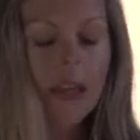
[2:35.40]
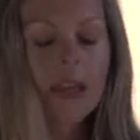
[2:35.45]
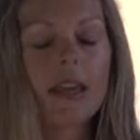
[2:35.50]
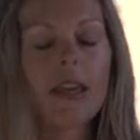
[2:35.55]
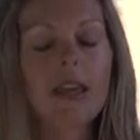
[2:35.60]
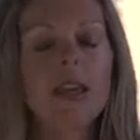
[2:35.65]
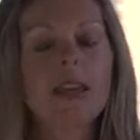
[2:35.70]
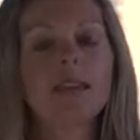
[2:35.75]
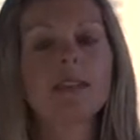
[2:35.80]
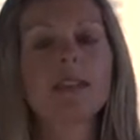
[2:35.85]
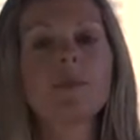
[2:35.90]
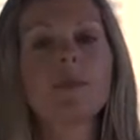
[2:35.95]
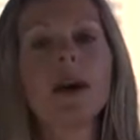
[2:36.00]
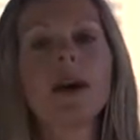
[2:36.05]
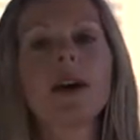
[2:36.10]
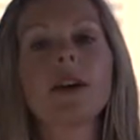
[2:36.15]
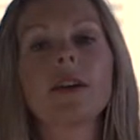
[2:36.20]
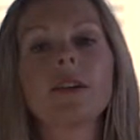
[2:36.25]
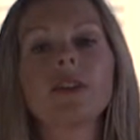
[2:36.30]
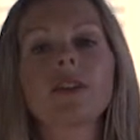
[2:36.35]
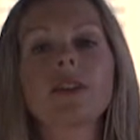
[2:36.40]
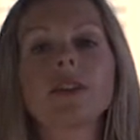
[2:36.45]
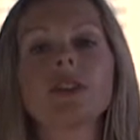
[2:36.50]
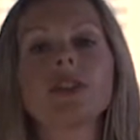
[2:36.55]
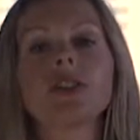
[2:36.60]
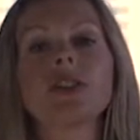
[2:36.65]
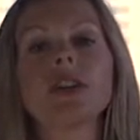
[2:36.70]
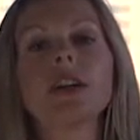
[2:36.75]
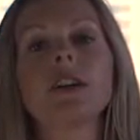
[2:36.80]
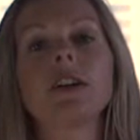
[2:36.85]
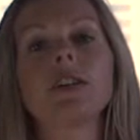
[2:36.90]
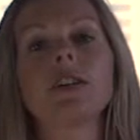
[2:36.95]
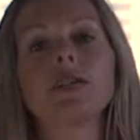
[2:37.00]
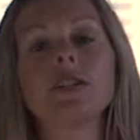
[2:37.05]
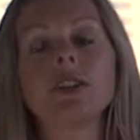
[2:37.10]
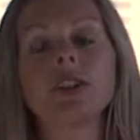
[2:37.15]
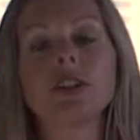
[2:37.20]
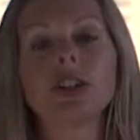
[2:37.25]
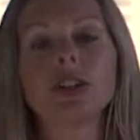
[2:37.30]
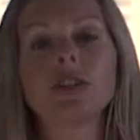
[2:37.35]
He inspired a shared
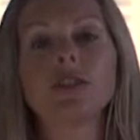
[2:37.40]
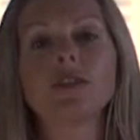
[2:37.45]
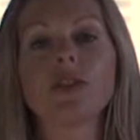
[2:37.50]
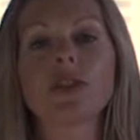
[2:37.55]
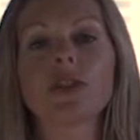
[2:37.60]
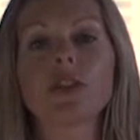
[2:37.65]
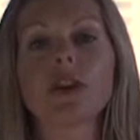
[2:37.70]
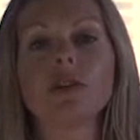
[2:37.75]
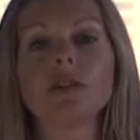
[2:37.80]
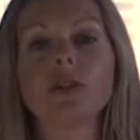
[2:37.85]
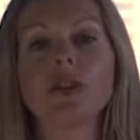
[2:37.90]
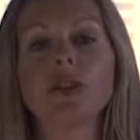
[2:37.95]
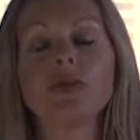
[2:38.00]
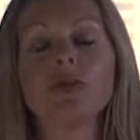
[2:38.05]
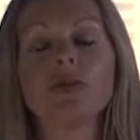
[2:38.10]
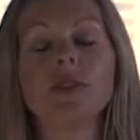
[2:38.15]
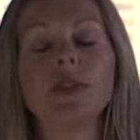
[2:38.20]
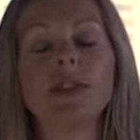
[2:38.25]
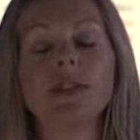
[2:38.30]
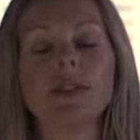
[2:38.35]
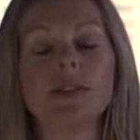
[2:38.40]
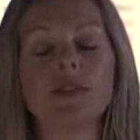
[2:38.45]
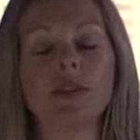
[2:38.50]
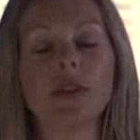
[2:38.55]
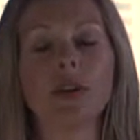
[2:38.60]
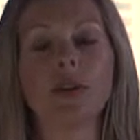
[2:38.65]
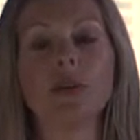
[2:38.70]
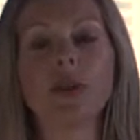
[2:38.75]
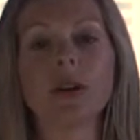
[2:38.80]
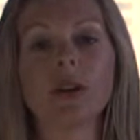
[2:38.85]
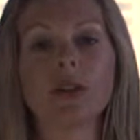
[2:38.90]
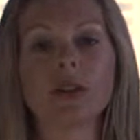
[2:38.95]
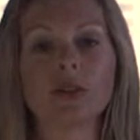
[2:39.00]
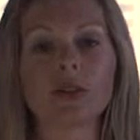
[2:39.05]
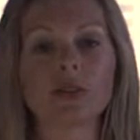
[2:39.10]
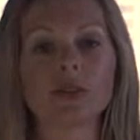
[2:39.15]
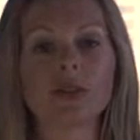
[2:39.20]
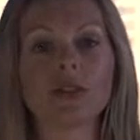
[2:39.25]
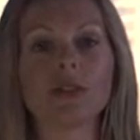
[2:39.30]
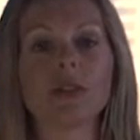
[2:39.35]
vision for those who didn't view
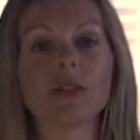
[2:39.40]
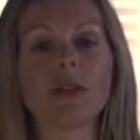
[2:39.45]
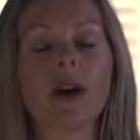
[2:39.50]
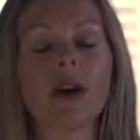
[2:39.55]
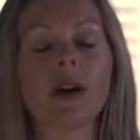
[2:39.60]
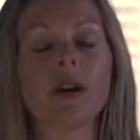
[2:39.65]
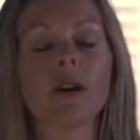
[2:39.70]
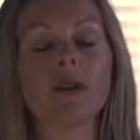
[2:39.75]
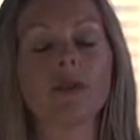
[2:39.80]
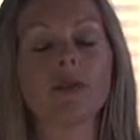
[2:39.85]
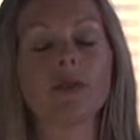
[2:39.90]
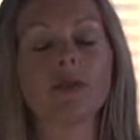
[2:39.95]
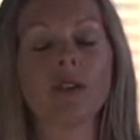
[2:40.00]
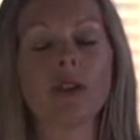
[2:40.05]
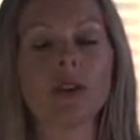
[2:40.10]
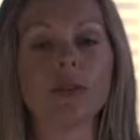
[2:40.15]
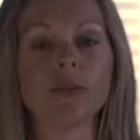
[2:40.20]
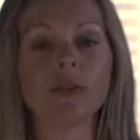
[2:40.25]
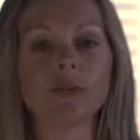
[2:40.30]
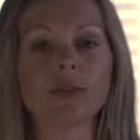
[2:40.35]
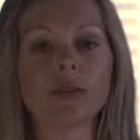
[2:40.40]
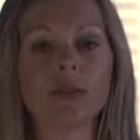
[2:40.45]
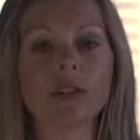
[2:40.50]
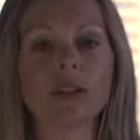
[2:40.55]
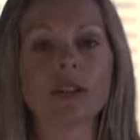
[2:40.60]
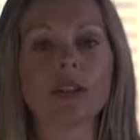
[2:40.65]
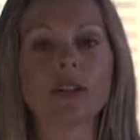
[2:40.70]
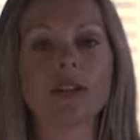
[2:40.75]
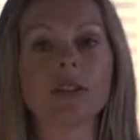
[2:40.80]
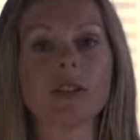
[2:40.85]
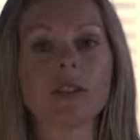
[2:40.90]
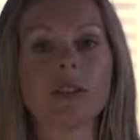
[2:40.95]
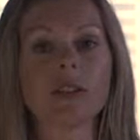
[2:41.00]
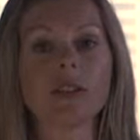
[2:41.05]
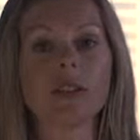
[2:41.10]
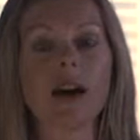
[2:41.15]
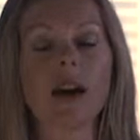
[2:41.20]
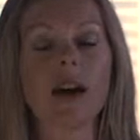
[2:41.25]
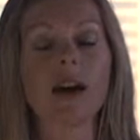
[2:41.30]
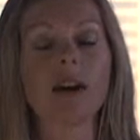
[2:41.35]
Hitler's views during this
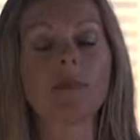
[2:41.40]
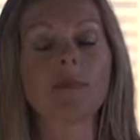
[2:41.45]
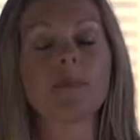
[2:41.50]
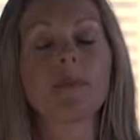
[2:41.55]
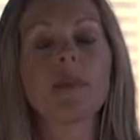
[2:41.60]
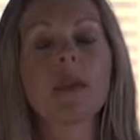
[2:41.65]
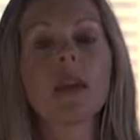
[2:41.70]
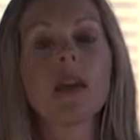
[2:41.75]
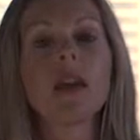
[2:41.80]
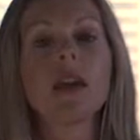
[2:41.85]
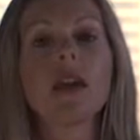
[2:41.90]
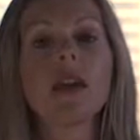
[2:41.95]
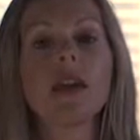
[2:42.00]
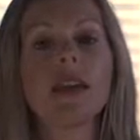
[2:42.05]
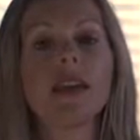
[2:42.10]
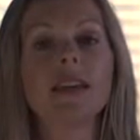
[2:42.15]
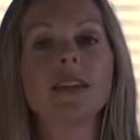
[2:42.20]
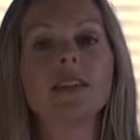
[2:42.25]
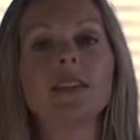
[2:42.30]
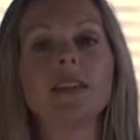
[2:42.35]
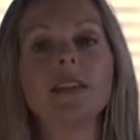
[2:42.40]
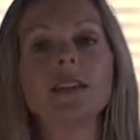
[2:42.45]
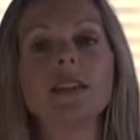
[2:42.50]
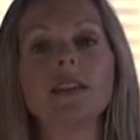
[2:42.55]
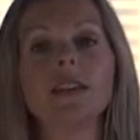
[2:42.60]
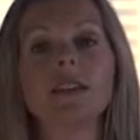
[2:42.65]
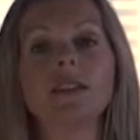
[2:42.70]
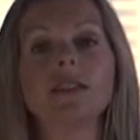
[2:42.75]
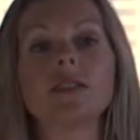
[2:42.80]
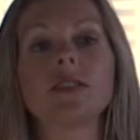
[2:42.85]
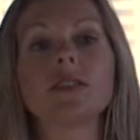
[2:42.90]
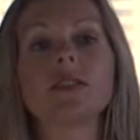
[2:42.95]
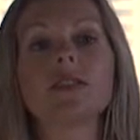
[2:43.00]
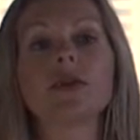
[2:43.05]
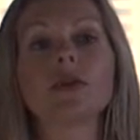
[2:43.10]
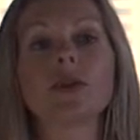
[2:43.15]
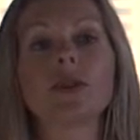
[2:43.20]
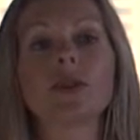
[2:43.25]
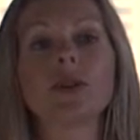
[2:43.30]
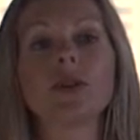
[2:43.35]
time. He did this
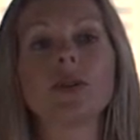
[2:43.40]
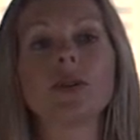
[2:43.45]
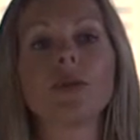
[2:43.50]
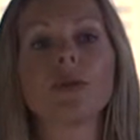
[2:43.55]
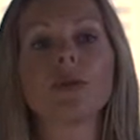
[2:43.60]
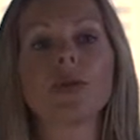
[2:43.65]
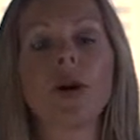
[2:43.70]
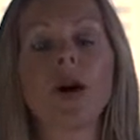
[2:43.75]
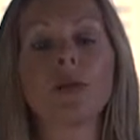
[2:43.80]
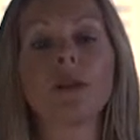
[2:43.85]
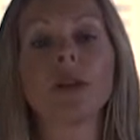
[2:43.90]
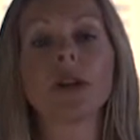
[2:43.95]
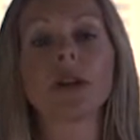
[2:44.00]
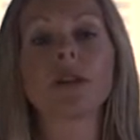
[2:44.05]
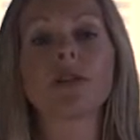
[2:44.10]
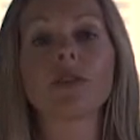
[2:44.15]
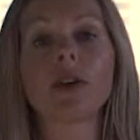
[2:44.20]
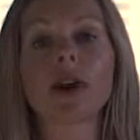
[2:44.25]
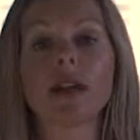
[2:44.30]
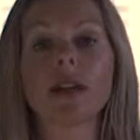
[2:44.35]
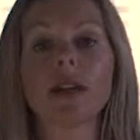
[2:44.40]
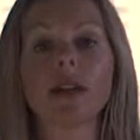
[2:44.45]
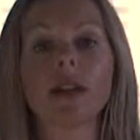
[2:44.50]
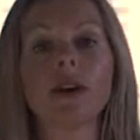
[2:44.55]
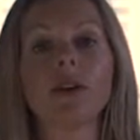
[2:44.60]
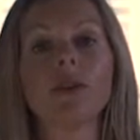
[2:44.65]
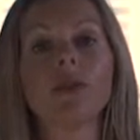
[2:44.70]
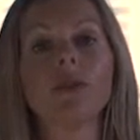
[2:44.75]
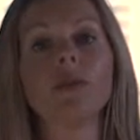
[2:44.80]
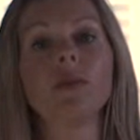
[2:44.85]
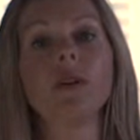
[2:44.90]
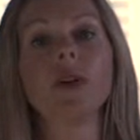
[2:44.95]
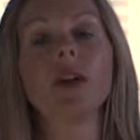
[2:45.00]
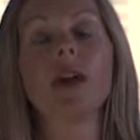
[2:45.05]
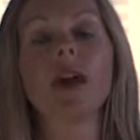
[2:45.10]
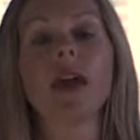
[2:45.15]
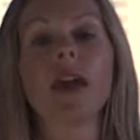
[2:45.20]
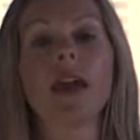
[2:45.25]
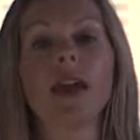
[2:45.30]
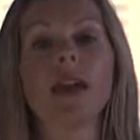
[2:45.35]
through public radio,
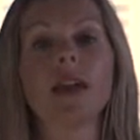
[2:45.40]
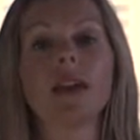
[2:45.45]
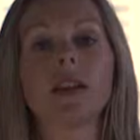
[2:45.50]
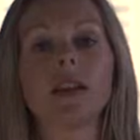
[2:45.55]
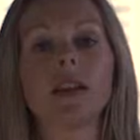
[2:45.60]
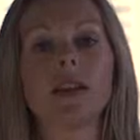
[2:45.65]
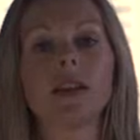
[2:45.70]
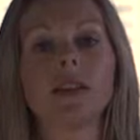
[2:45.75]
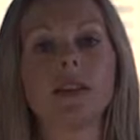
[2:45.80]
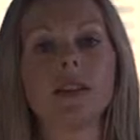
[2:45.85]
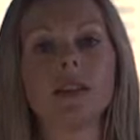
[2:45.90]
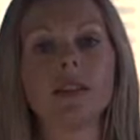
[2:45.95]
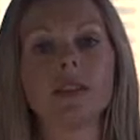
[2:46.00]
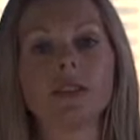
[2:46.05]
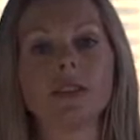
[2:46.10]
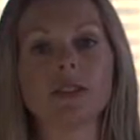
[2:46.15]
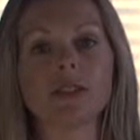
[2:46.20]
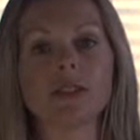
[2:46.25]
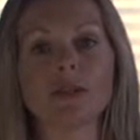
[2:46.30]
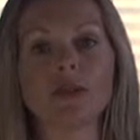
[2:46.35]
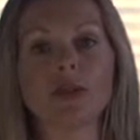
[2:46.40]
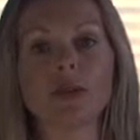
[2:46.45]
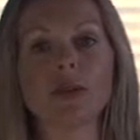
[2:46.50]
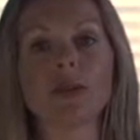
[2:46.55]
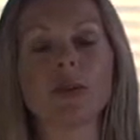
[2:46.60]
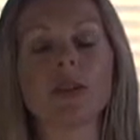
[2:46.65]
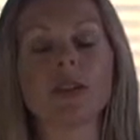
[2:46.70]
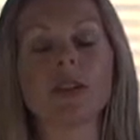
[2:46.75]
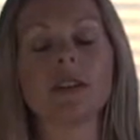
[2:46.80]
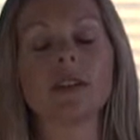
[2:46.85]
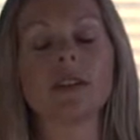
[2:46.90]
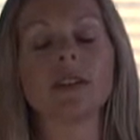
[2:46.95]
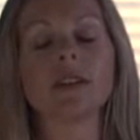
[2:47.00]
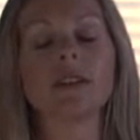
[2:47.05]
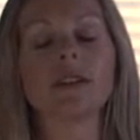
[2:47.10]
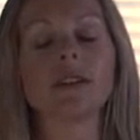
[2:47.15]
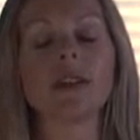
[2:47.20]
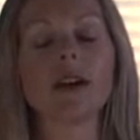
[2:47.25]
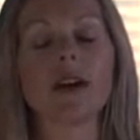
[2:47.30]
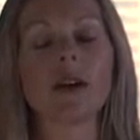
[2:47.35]
and he did this through
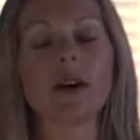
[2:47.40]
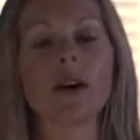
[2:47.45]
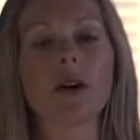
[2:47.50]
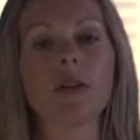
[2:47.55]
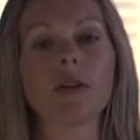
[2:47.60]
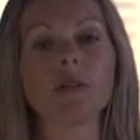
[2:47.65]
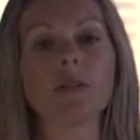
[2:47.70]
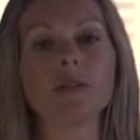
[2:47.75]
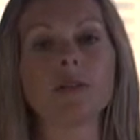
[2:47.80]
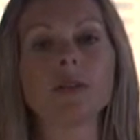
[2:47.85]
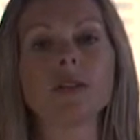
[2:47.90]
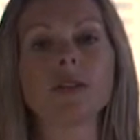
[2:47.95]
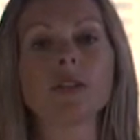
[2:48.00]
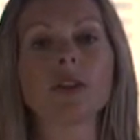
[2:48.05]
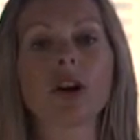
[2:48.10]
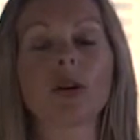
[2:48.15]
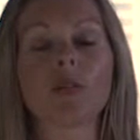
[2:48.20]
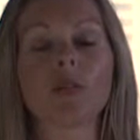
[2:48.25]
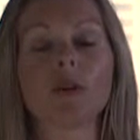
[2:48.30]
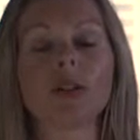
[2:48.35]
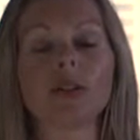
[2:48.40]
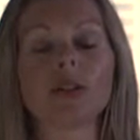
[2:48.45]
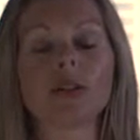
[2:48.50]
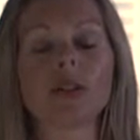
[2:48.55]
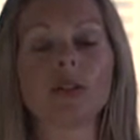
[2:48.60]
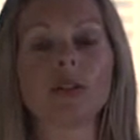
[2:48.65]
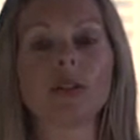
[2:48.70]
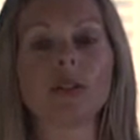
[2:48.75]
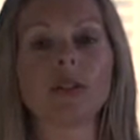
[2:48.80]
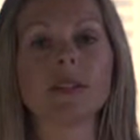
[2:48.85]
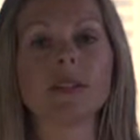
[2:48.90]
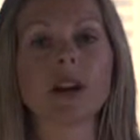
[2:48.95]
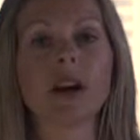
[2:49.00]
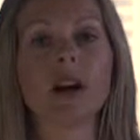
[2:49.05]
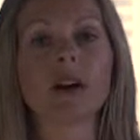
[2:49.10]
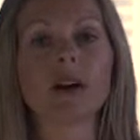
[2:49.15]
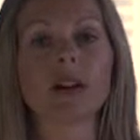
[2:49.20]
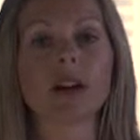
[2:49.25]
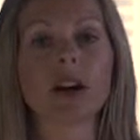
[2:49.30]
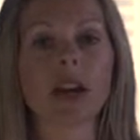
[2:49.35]
his sermons to his
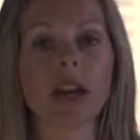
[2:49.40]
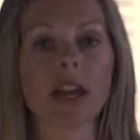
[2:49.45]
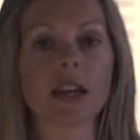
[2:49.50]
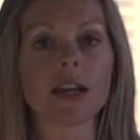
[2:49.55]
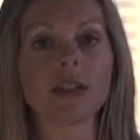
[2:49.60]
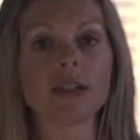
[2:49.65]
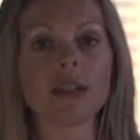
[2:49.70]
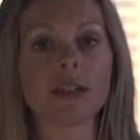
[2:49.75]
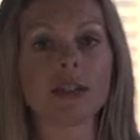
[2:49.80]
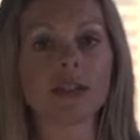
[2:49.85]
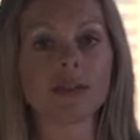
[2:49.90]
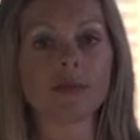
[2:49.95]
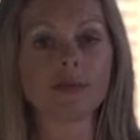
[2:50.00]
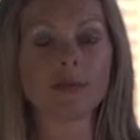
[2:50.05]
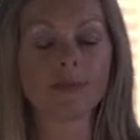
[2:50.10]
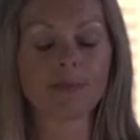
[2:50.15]
congregation.